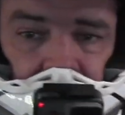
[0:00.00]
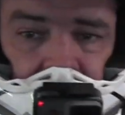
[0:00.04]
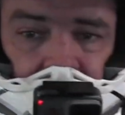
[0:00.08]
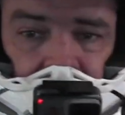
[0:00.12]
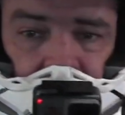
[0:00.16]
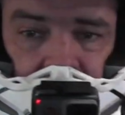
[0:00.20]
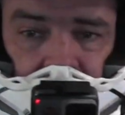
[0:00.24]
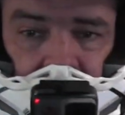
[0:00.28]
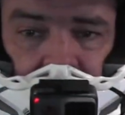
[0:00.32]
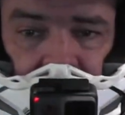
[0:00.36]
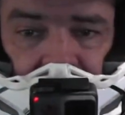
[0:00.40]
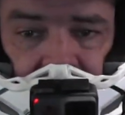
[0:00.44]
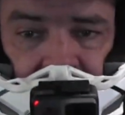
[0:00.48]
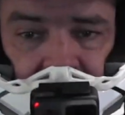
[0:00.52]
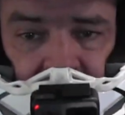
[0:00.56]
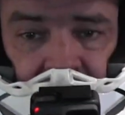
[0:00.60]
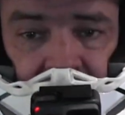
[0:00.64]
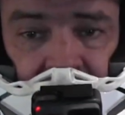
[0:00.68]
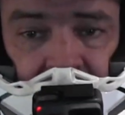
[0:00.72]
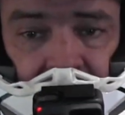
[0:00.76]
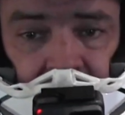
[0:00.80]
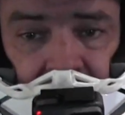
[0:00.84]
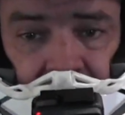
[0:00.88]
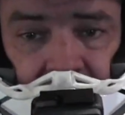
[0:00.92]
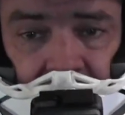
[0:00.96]
from the
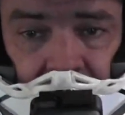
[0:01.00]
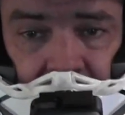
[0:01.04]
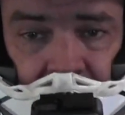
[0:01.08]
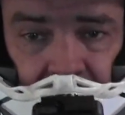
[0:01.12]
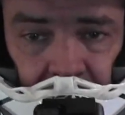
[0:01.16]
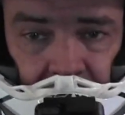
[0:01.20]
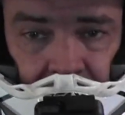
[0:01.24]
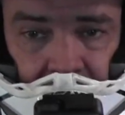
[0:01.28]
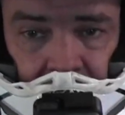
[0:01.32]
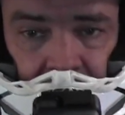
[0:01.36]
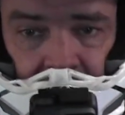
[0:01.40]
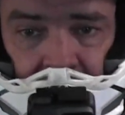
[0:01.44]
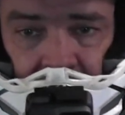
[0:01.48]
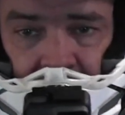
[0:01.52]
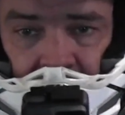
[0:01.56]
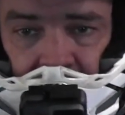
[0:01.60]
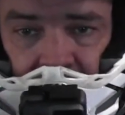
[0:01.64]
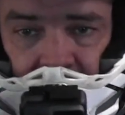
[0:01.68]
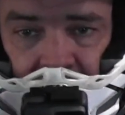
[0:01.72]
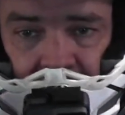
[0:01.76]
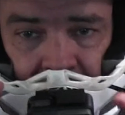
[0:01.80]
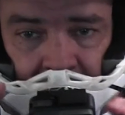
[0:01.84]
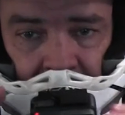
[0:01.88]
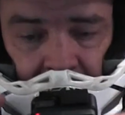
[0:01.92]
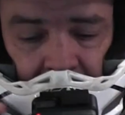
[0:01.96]
external view. Again,
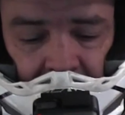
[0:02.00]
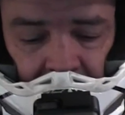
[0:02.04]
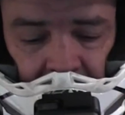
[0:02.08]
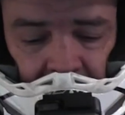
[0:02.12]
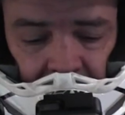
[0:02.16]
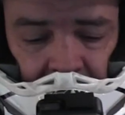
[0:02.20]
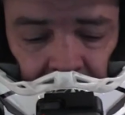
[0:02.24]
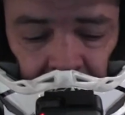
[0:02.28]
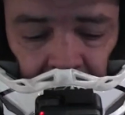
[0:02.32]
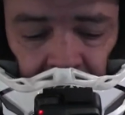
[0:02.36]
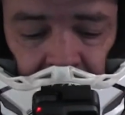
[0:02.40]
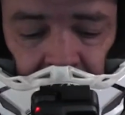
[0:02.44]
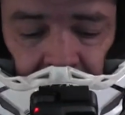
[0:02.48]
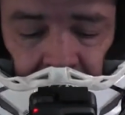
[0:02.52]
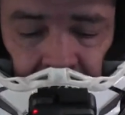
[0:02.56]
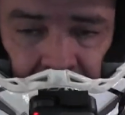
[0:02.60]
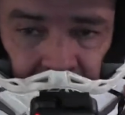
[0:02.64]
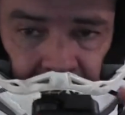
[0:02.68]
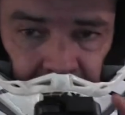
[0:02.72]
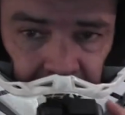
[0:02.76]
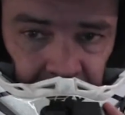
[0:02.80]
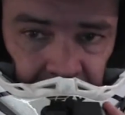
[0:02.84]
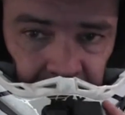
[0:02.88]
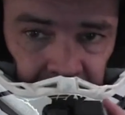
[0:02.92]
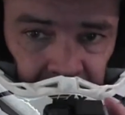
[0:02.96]
it's not blocking my
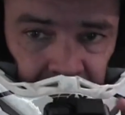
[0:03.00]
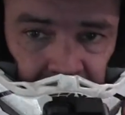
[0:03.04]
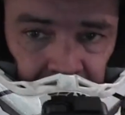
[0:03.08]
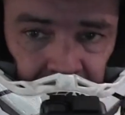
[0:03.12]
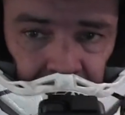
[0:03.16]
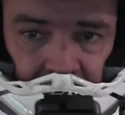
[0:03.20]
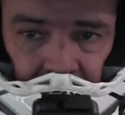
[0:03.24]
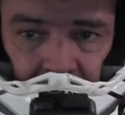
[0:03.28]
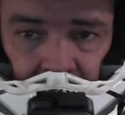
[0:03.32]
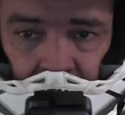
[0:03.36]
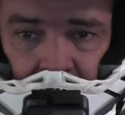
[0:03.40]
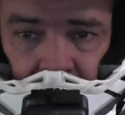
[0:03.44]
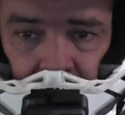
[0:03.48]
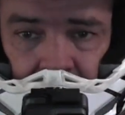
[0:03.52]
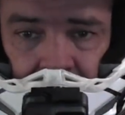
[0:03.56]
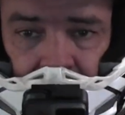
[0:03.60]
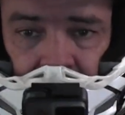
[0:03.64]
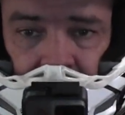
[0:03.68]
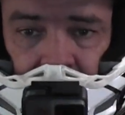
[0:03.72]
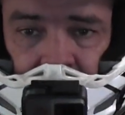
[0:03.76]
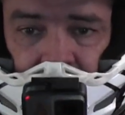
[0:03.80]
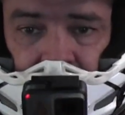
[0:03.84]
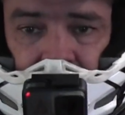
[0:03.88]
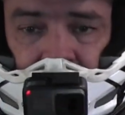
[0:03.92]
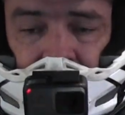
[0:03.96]
vision. I can see the recording
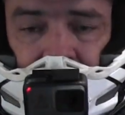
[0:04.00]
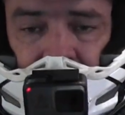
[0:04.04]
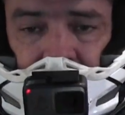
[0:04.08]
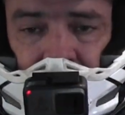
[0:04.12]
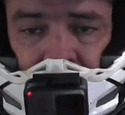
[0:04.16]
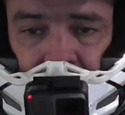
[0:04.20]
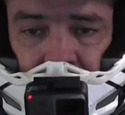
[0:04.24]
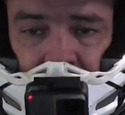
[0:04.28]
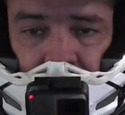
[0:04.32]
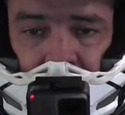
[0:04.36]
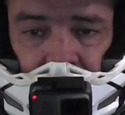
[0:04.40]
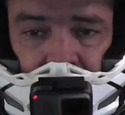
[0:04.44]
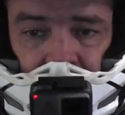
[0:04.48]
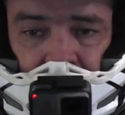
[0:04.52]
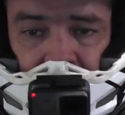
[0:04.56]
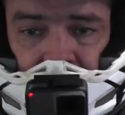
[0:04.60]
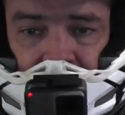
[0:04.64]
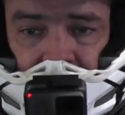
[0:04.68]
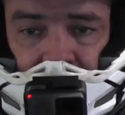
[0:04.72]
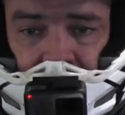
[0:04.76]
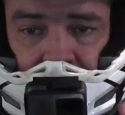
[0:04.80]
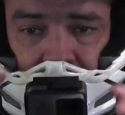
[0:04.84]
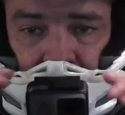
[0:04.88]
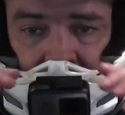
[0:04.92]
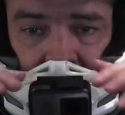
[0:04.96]
light on the
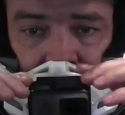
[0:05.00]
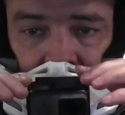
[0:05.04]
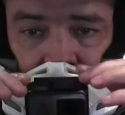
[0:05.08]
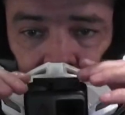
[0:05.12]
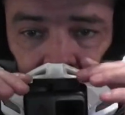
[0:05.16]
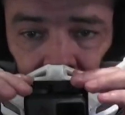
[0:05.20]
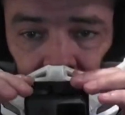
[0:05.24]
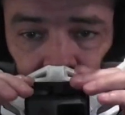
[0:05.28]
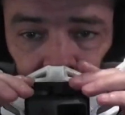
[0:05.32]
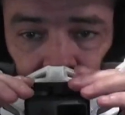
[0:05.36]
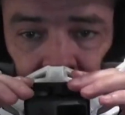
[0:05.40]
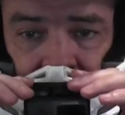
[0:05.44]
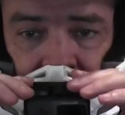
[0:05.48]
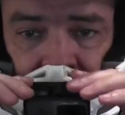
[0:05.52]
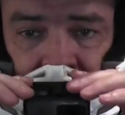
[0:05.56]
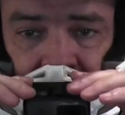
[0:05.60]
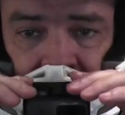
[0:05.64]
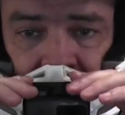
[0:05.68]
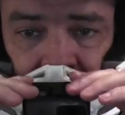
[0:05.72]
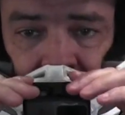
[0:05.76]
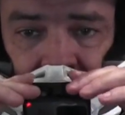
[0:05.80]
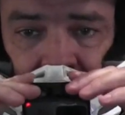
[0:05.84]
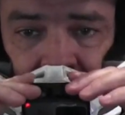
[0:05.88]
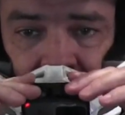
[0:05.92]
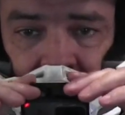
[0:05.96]
GoPro. I can
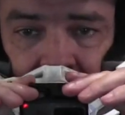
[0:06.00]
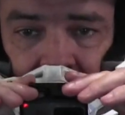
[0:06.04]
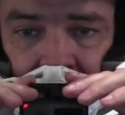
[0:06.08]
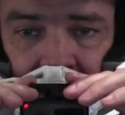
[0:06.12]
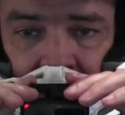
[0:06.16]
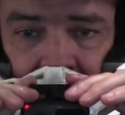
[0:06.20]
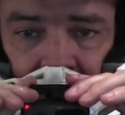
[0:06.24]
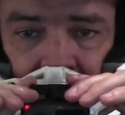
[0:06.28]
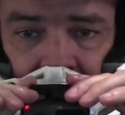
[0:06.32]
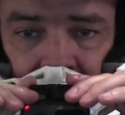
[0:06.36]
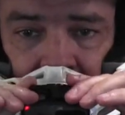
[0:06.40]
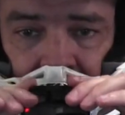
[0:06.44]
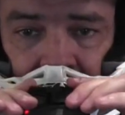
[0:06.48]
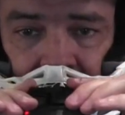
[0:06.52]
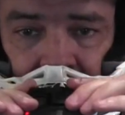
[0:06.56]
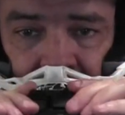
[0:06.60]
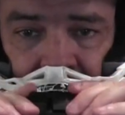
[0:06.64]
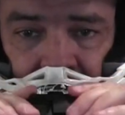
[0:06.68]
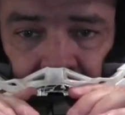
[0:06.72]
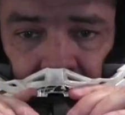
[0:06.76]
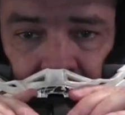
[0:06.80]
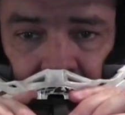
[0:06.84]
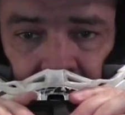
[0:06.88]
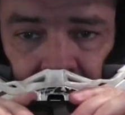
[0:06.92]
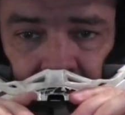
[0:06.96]
also angle
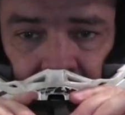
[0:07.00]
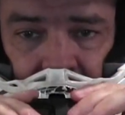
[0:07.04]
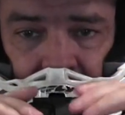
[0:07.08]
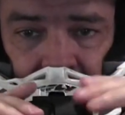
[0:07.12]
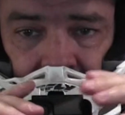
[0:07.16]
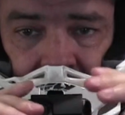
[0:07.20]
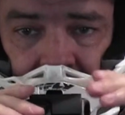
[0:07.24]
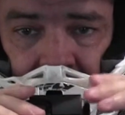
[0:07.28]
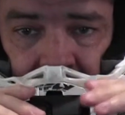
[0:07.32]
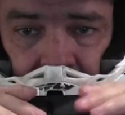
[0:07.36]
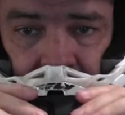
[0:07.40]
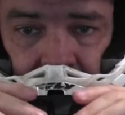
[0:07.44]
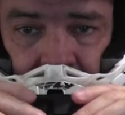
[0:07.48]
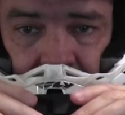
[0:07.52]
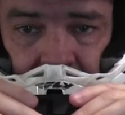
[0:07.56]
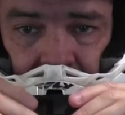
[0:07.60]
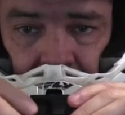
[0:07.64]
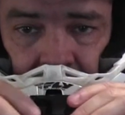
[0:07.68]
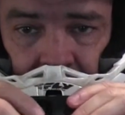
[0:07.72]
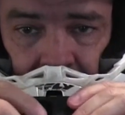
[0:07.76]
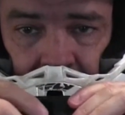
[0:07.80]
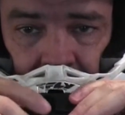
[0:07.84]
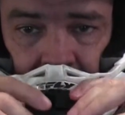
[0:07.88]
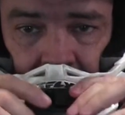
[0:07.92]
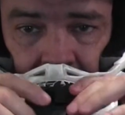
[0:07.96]
this down
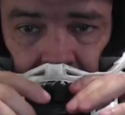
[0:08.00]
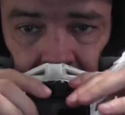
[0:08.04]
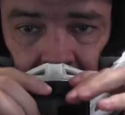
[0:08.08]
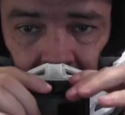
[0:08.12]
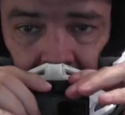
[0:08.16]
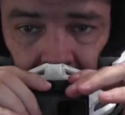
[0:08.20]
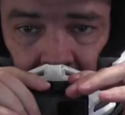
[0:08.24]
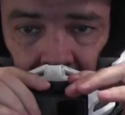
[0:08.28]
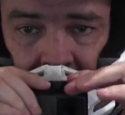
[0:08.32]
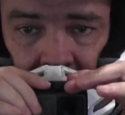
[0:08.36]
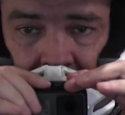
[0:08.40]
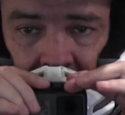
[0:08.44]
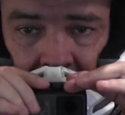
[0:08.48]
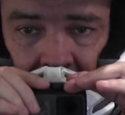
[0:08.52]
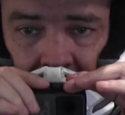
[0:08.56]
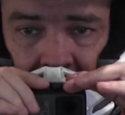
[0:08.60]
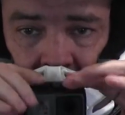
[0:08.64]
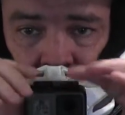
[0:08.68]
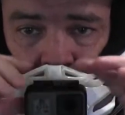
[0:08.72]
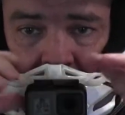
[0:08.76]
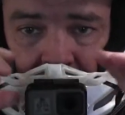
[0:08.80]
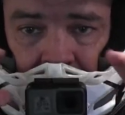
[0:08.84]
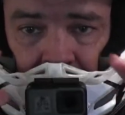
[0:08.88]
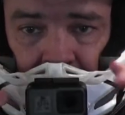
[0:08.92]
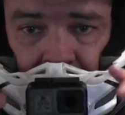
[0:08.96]
and
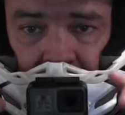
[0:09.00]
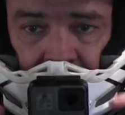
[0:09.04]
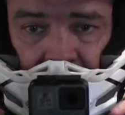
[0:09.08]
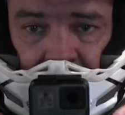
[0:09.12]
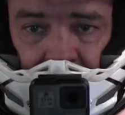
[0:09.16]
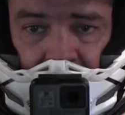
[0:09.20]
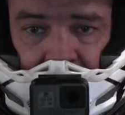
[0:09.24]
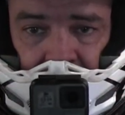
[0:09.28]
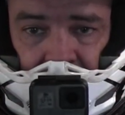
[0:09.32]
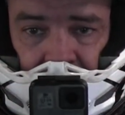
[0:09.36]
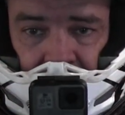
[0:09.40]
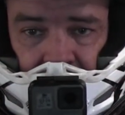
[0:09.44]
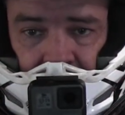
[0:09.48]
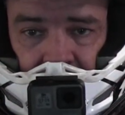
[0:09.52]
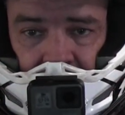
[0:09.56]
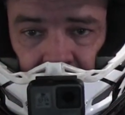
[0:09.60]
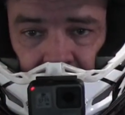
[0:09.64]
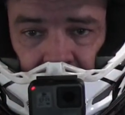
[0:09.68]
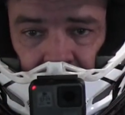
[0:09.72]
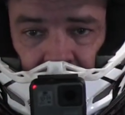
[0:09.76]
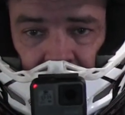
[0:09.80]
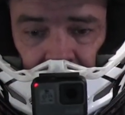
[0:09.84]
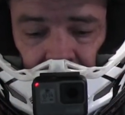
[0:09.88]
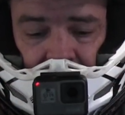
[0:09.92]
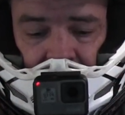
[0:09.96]
up to get a
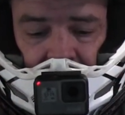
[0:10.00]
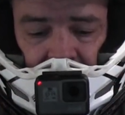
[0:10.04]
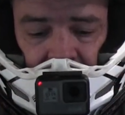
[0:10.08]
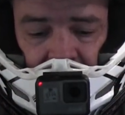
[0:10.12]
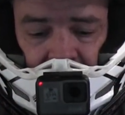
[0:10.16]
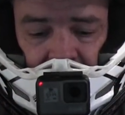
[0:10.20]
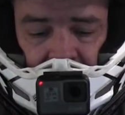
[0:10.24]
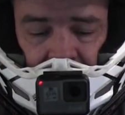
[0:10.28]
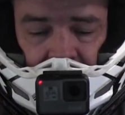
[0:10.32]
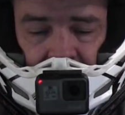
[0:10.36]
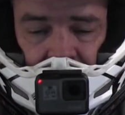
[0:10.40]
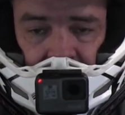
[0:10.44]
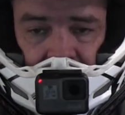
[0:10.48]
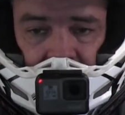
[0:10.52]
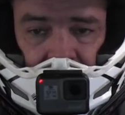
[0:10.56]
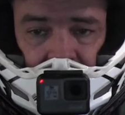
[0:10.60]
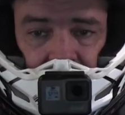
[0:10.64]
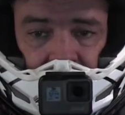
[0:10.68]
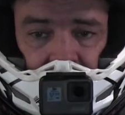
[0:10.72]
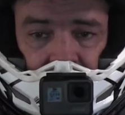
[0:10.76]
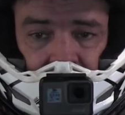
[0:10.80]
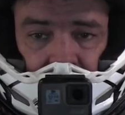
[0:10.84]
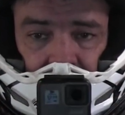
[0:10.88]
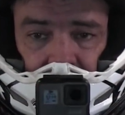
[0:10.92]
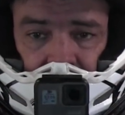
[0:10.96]
little bit better
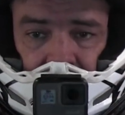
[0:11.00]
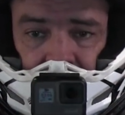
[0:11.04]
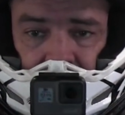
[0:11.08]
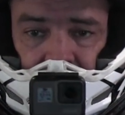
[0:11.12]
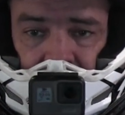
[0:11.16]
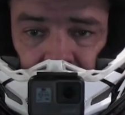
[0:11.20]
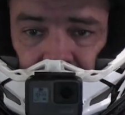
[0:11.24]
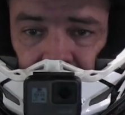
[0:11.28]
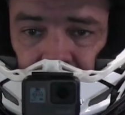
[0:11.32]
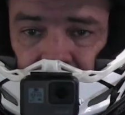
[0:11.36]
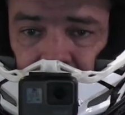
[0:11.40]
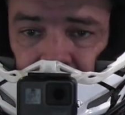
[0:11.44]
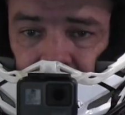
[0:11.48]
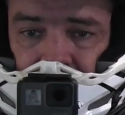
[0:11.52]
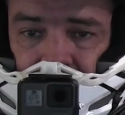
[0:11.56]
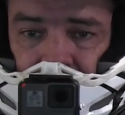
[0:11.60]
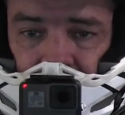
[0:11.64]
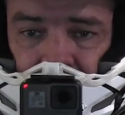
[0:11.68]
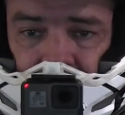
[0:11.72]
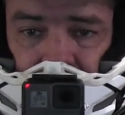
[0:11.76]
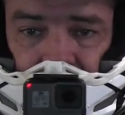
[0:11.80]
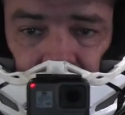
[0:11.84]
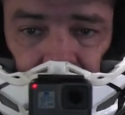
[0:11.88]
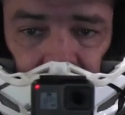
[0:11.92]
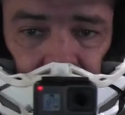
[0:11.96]
view of
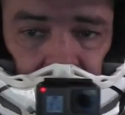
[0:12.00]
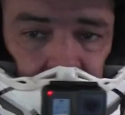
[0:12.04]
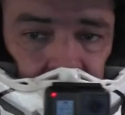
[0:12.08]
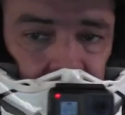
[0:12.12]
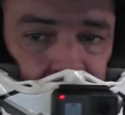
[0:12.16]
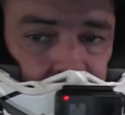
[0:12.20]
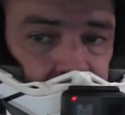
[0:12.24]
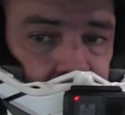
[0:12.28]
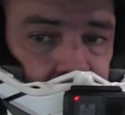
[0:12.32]
the